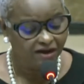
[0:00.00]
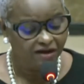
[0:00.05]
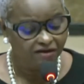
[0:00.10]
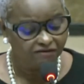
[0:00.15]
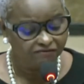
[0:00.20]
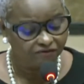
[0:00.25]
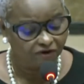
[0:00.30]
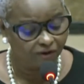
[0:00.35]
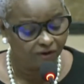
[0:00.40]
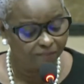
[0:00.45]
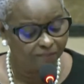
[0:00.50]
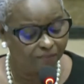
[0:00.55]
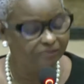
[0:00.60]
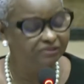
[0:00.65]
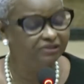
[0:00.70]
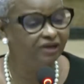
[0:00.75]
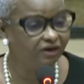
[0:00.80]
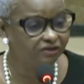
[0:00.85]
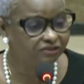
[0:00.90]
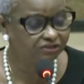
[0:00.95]
for
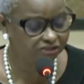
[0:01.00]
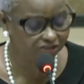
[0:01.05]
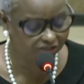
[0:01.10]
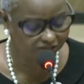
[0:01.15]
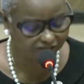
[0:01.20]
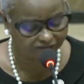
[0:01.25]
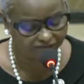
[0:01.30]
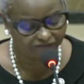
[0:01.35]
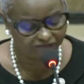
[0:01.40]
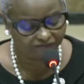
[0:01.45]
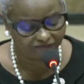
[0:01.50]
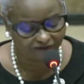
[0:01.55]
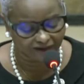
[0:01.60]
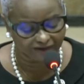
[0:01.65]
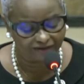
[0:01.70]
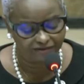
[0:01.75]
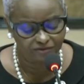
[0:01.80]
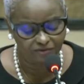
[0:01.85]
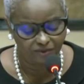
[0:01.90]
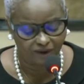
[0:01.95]
production and
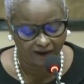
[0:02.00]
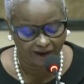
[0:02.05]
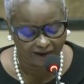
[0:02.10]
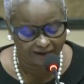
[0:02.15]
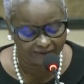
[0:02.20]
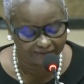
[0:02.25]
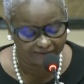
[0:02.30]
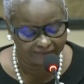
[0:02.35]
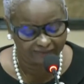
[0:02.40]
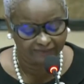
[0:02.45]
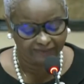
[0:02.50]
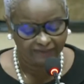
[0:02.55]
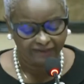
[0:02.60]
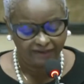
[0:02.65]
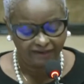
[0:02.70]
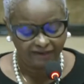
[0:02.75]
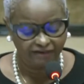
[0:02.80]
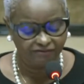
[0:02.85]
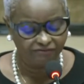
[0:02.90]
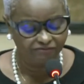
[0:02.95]
value added
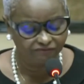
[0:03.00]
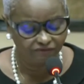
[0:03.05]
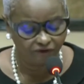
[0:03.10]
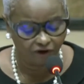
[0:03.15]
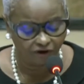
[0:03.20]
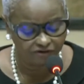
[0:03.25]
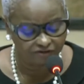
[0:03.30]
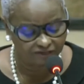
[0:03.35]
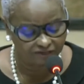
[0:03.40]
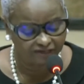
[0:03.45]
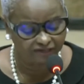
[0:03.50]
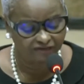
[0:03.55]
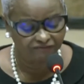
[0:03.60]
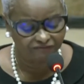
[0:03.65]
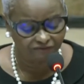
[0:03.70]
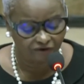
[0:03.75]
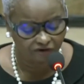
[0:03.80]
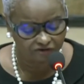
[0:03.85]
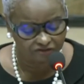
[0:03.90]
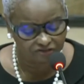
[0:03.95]
in the
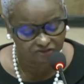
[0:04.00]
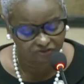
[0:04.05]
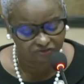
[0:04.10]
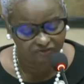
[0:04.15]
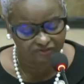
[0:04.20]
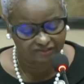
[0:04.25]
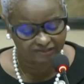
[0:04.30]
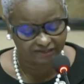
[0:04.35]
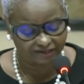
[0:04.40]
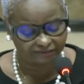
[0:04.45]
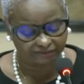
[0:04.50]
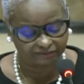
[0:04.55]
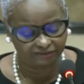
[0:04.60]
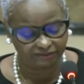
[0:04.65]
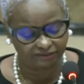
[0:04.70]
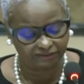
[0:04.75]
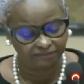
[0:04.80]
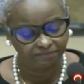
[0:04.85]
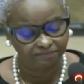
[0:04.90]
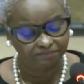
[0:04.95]
forestry
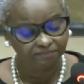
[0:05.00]
sector.